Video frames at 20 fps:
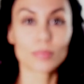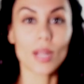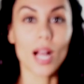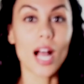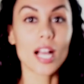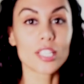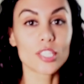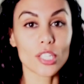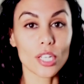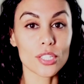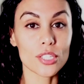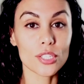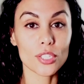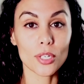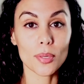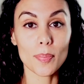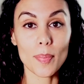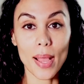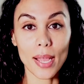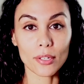adjust your
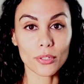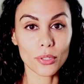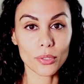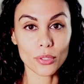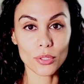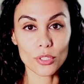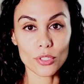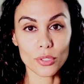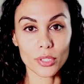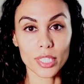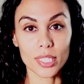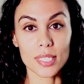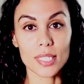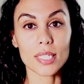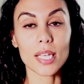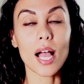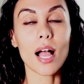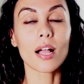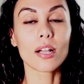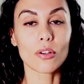macronutrients
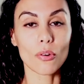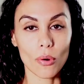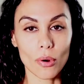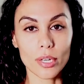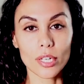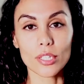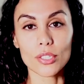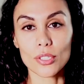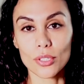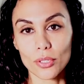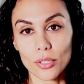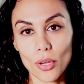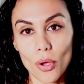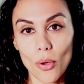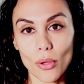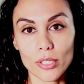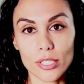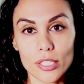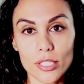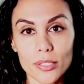according to your
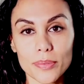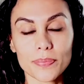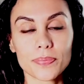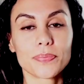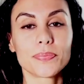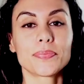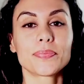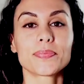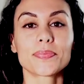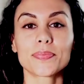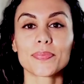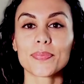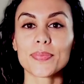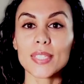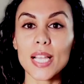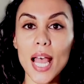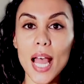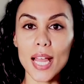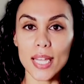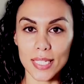goals.
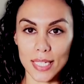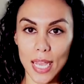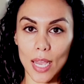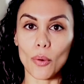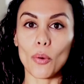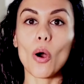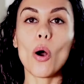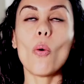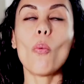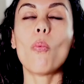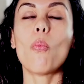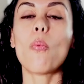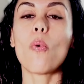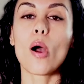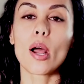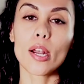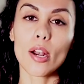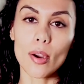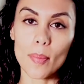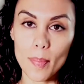Now,
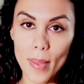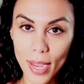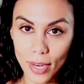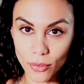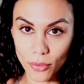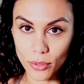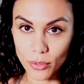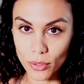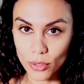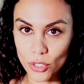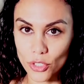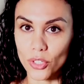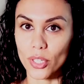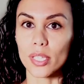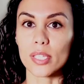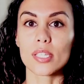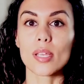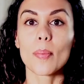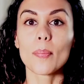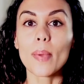what are
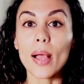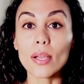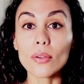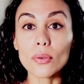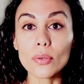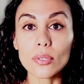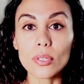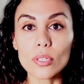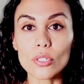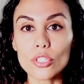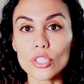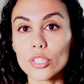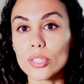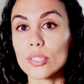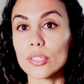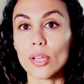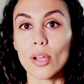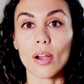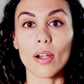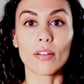macronutrients? Macronutrients
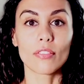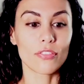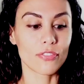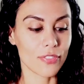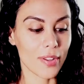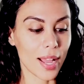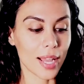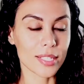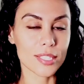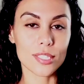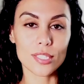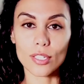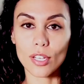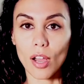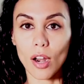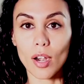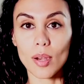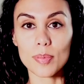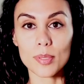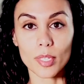are fats,
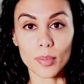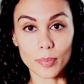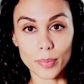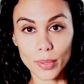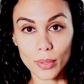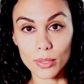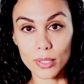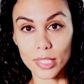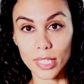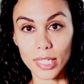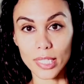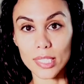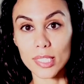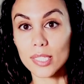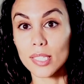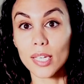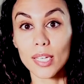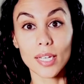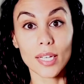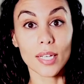carbs, and proteins.
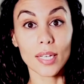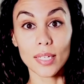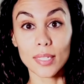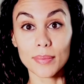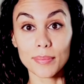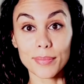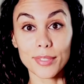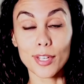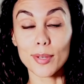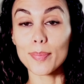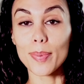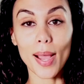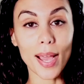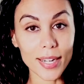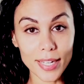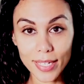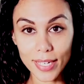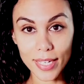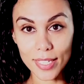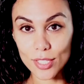Your
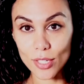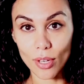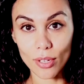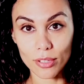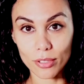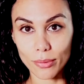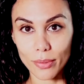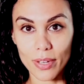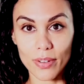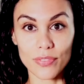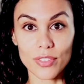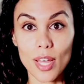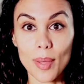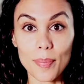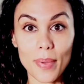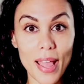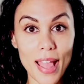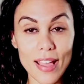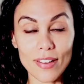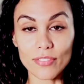body needs all 3 of them
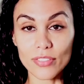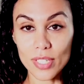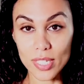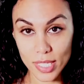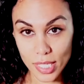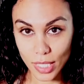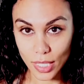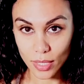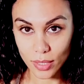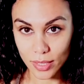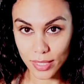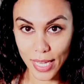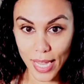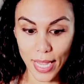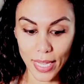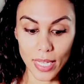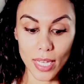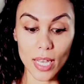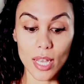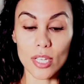every single
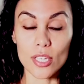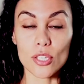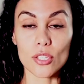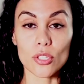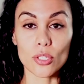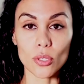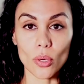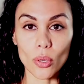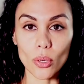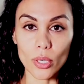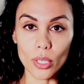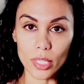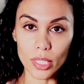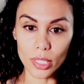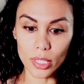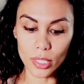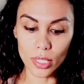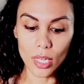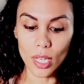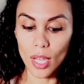day, a
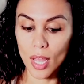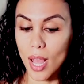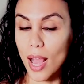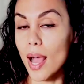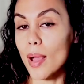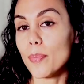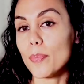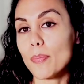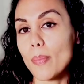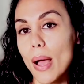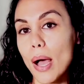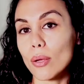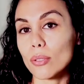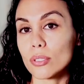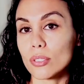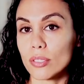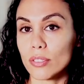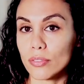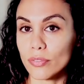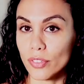certain
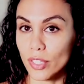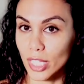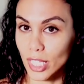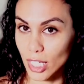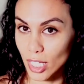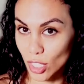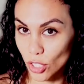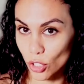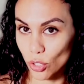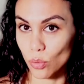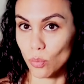amount of each